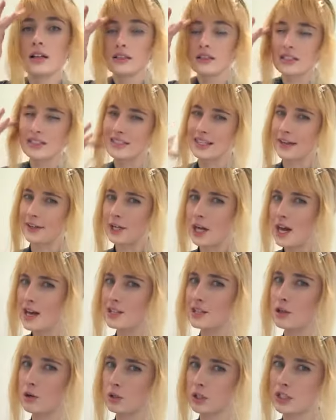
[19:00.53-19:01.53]
to sell to
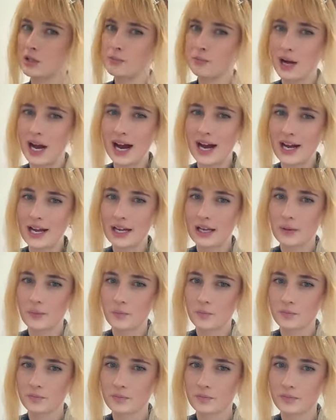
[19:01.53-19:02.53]
us or to buy?
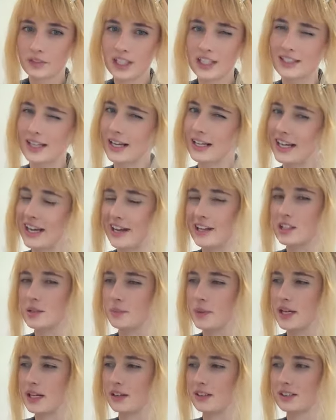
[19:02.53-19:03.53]
Because I can't
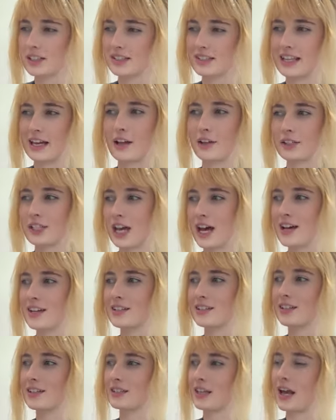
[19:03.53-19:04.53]
speak on to sell to
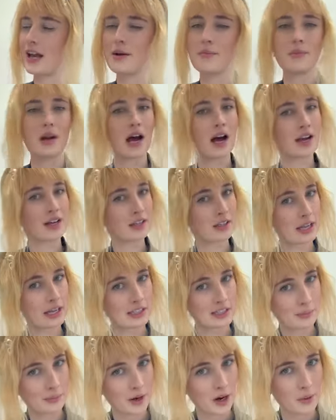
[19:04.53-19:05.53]
us because I am not in
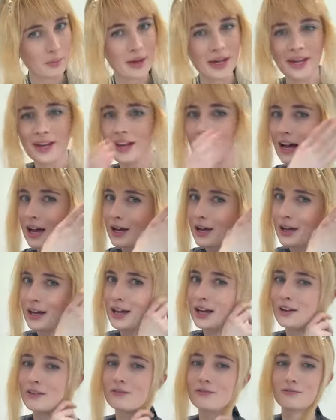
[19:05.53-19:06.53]
that department.
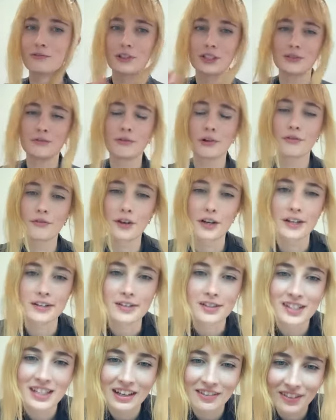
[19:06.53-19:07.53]
I would refer
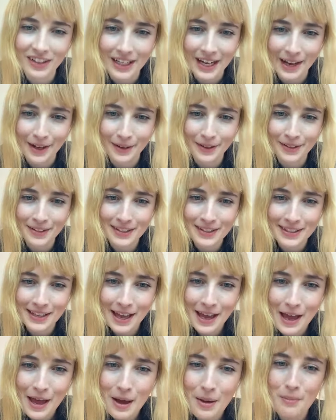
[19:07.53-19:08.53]
you to someone else.
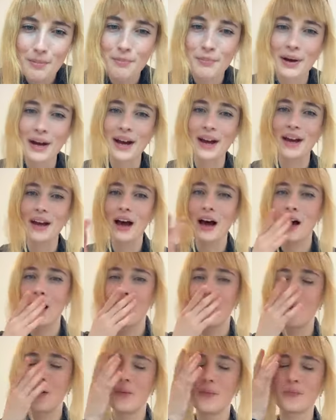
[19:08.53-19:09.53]
But
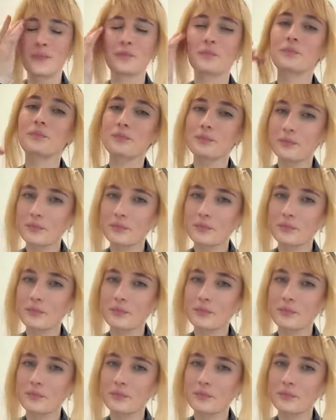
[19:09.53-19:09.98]
um,